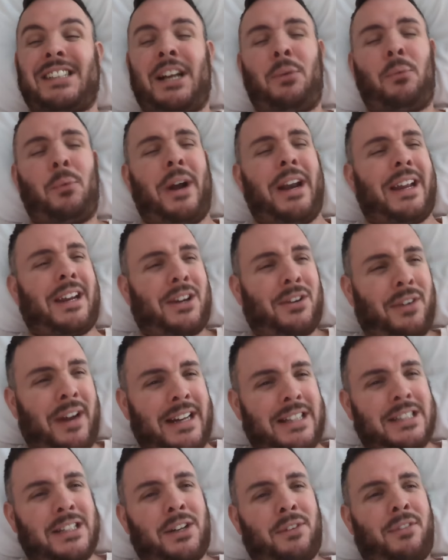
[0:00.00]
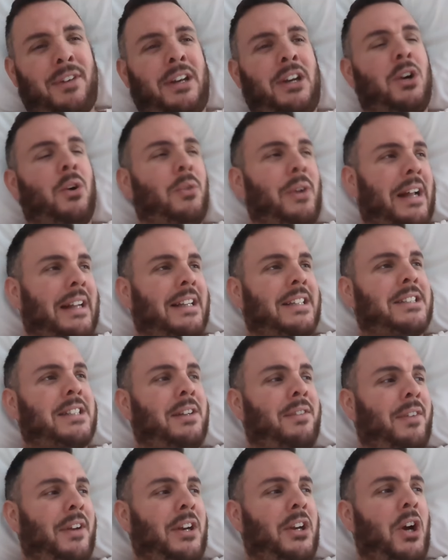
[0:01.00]
And when I created the video and edited
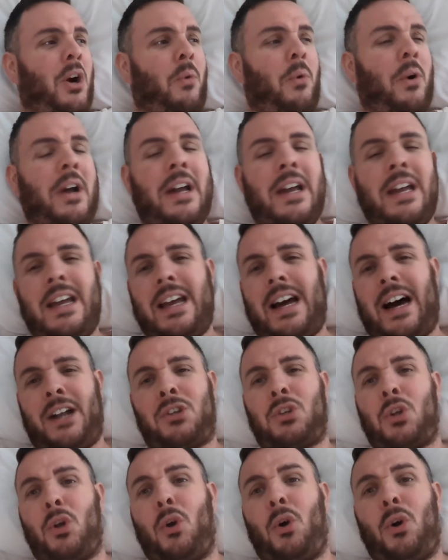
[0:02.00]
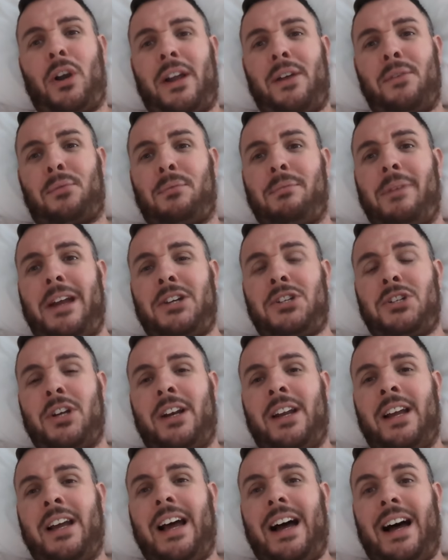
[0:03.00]
the video and done all the information,